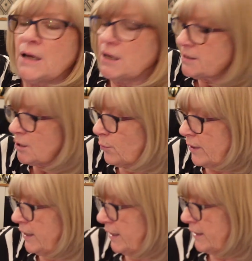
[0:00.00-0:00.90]
So we
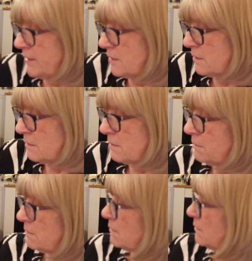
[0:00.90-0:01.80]
need
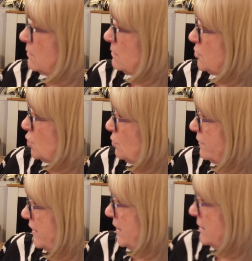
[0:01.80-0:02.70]
2 of
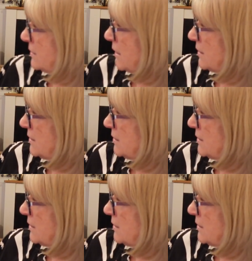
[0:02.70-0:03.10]
these cut